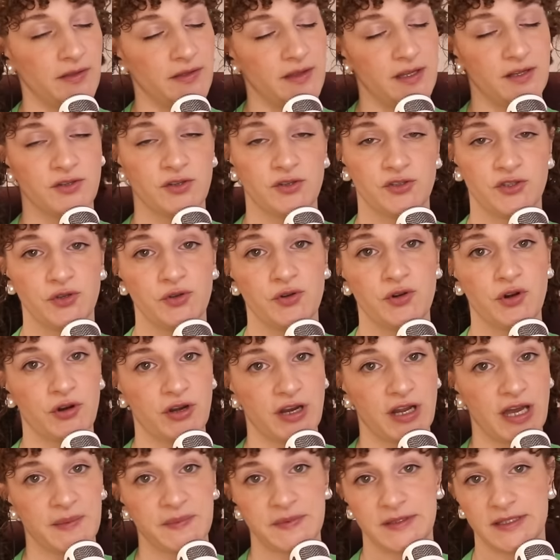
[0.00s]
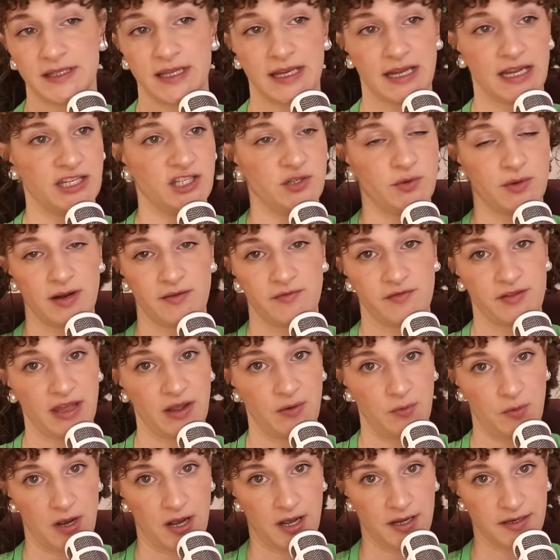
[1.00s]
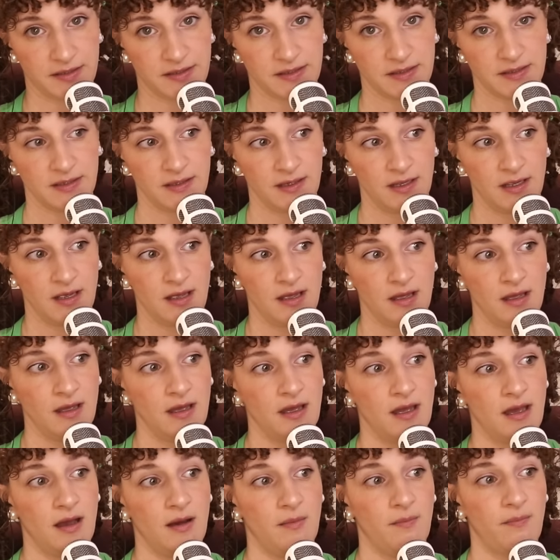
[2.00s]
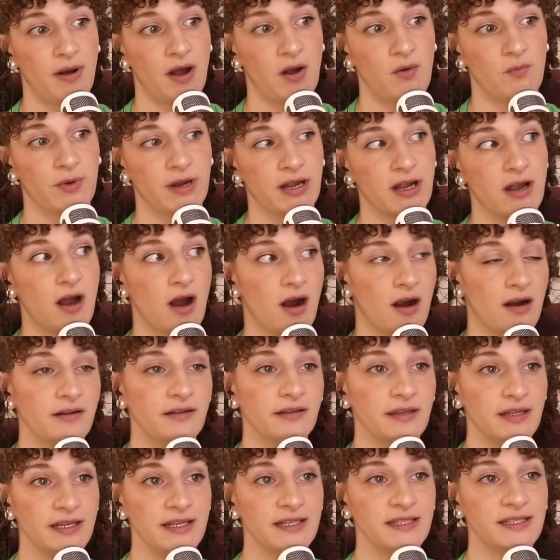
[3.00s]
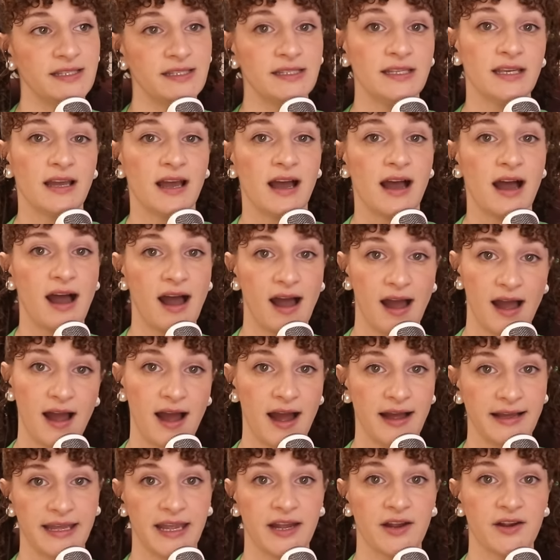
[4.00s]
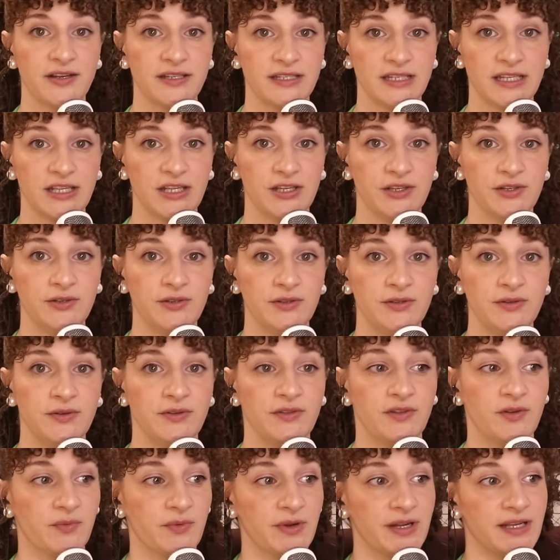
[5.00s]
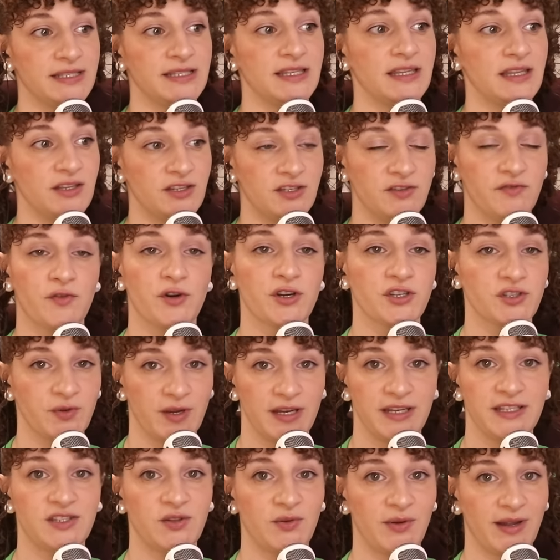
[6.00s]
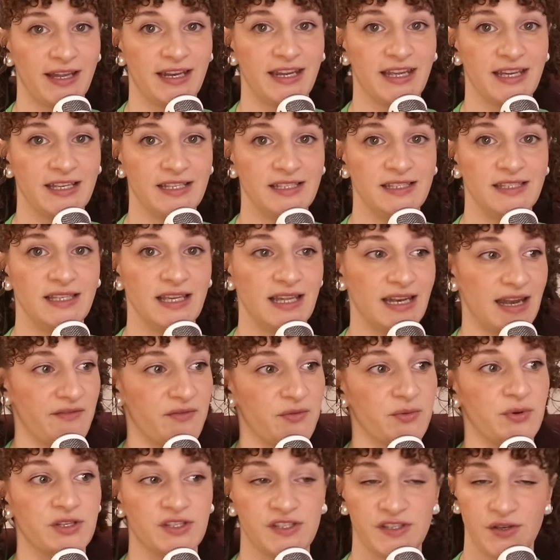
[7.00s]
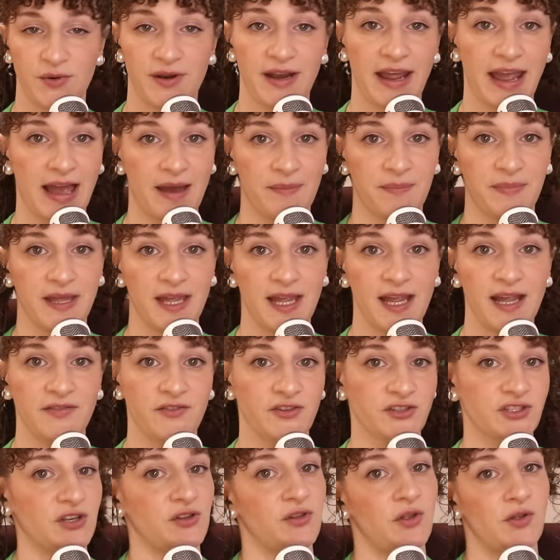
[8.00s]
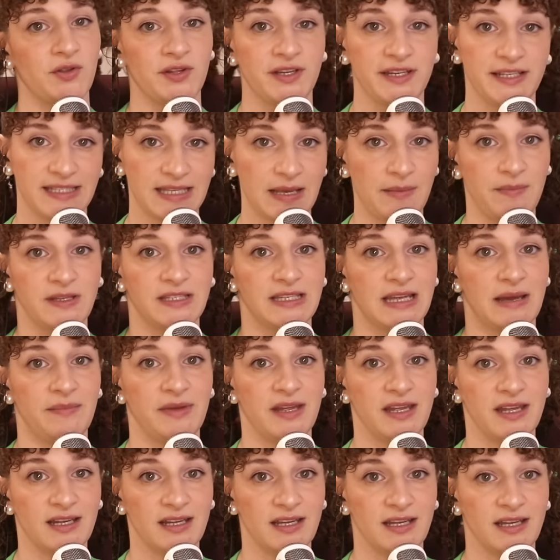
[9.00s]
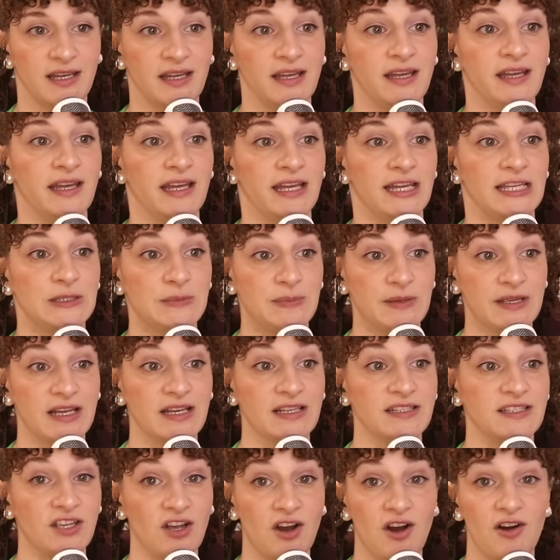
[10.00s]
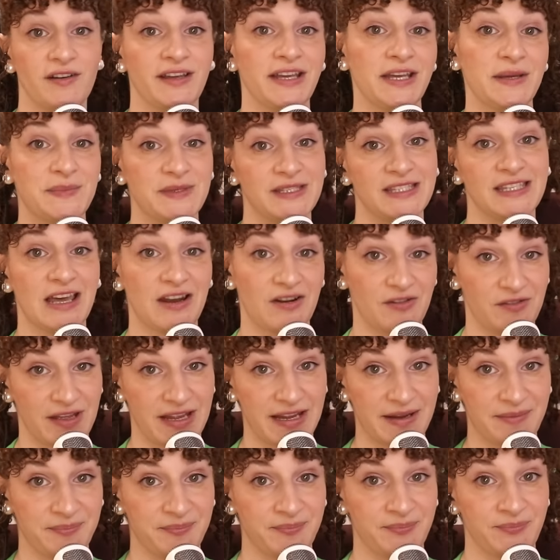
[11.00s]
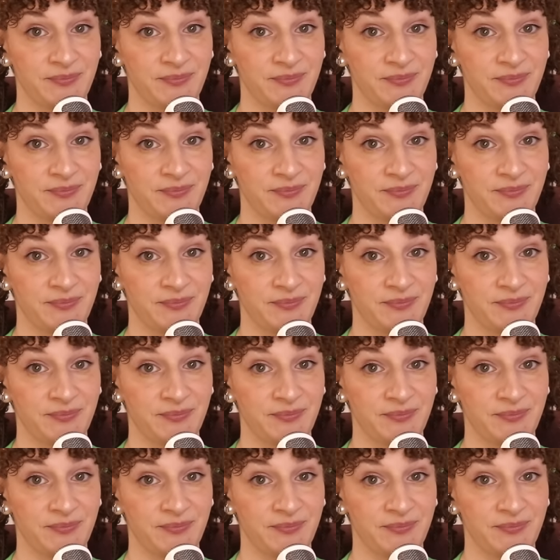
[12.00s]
These are two grown ups, they can do whatever they want. But regardless, I guarantee you the reason the divorce rate is the way it is and everyone is so unhappy and there's a loneliness epidemic is because y'all keep settling.